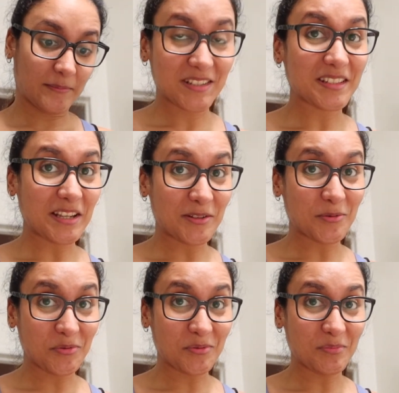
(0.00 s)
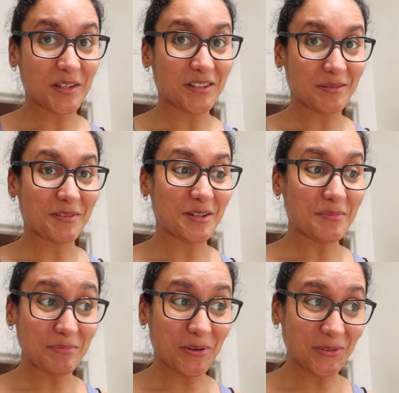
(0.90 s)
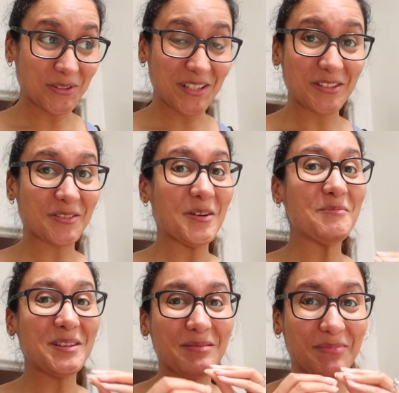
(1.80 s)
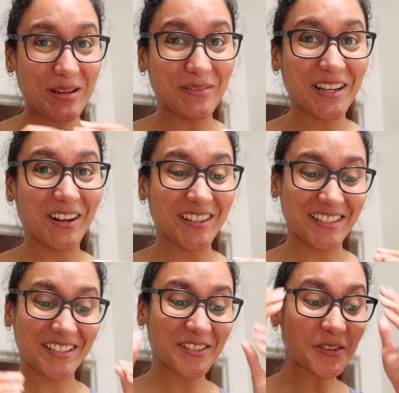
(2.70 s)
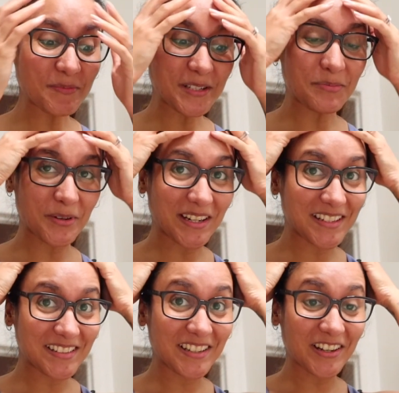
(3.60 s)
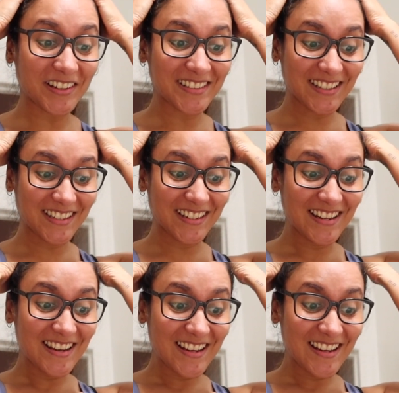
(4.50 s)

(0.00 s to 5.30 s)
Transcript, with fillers: stay tuned because I'm gonna be posting so much baby content so much pregnancy content